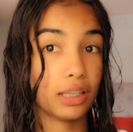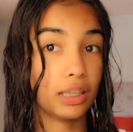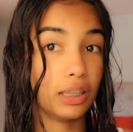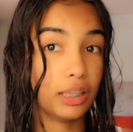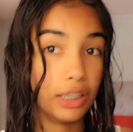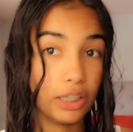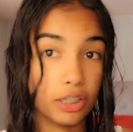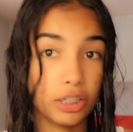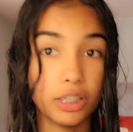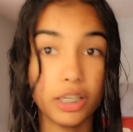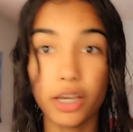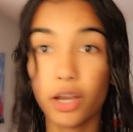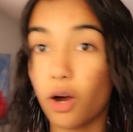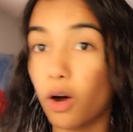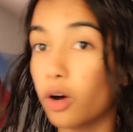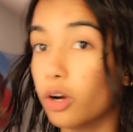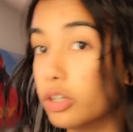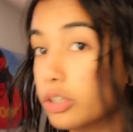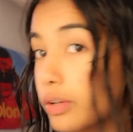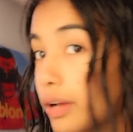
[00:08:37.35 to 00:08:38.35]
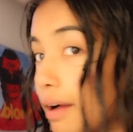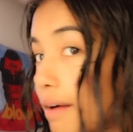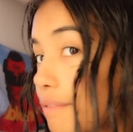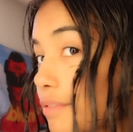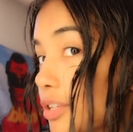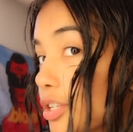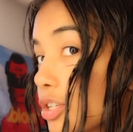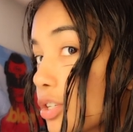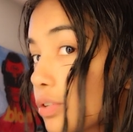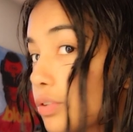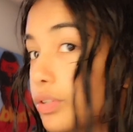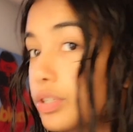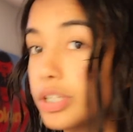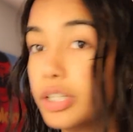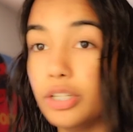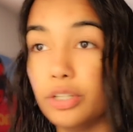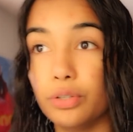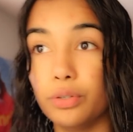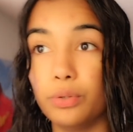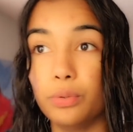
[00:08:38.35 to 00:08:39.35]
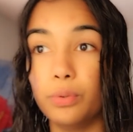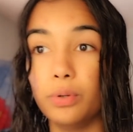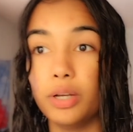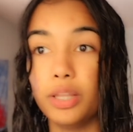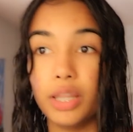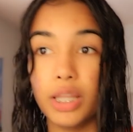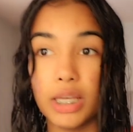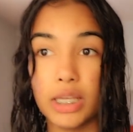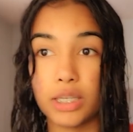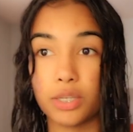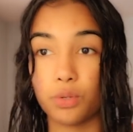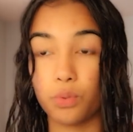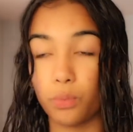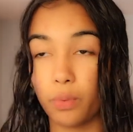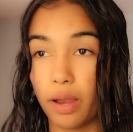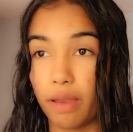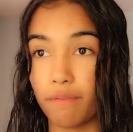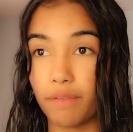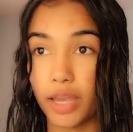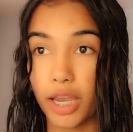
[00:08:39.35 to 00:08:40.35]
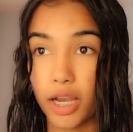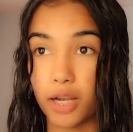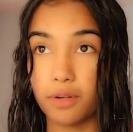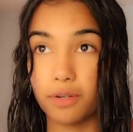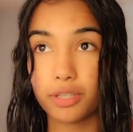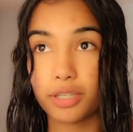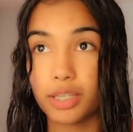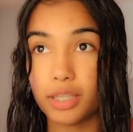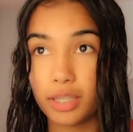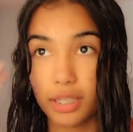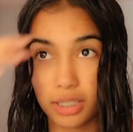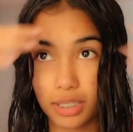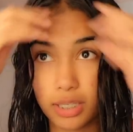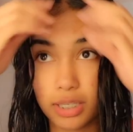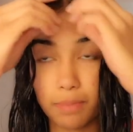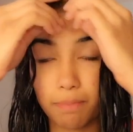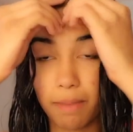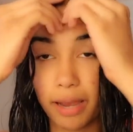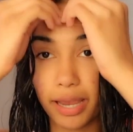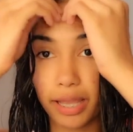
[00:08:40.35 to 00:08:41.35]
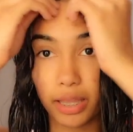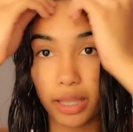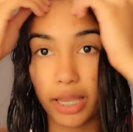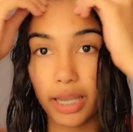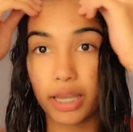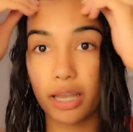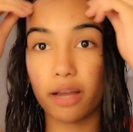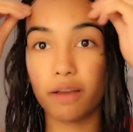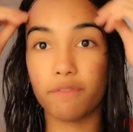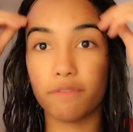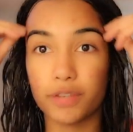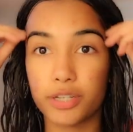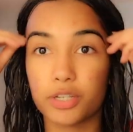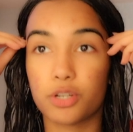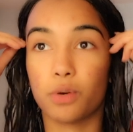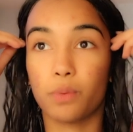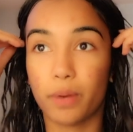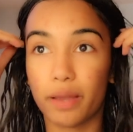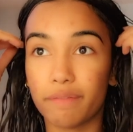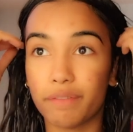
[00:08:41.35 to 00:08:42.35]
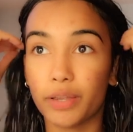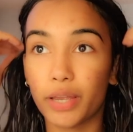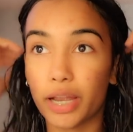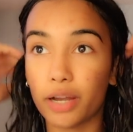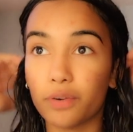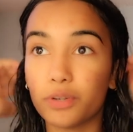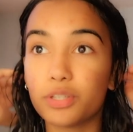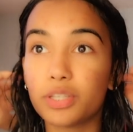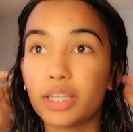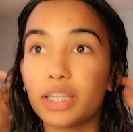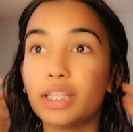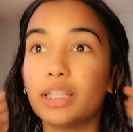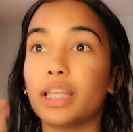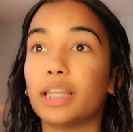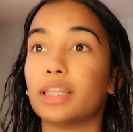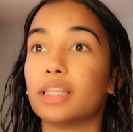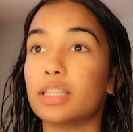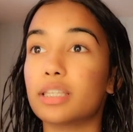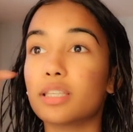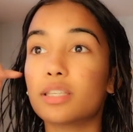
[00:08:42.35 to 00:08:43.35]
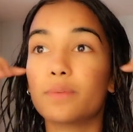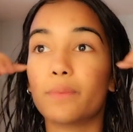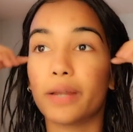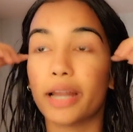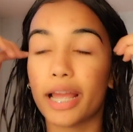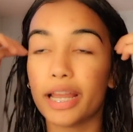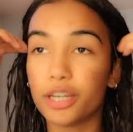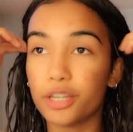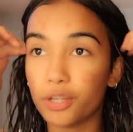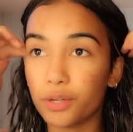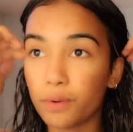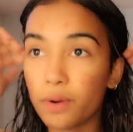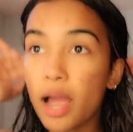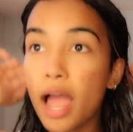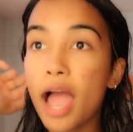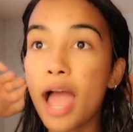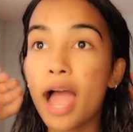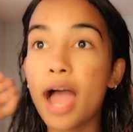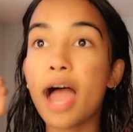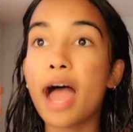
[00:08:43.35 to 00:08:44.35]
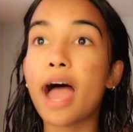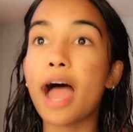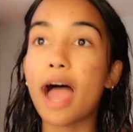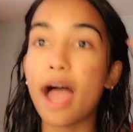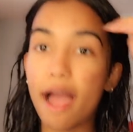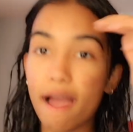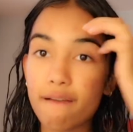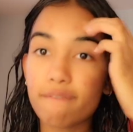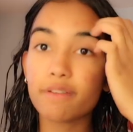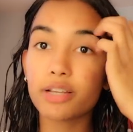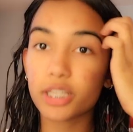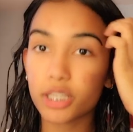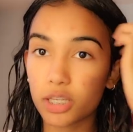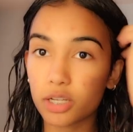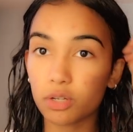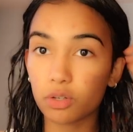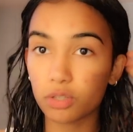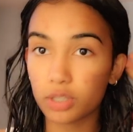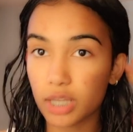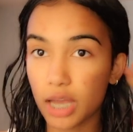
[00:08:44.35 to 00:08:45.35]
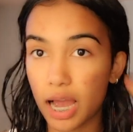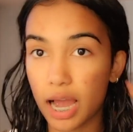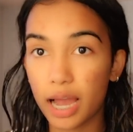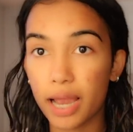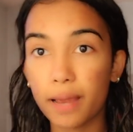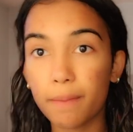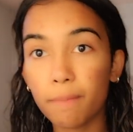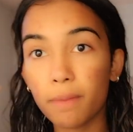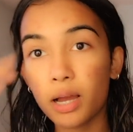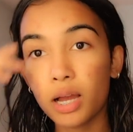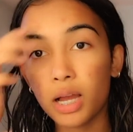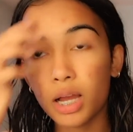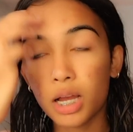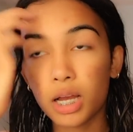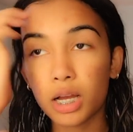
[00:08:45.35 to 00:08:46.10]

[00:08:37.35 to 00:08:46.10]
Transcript: literally all you have to do this wavy hair routine. This is my like official wavy hair routine. Like, this is what I do every single time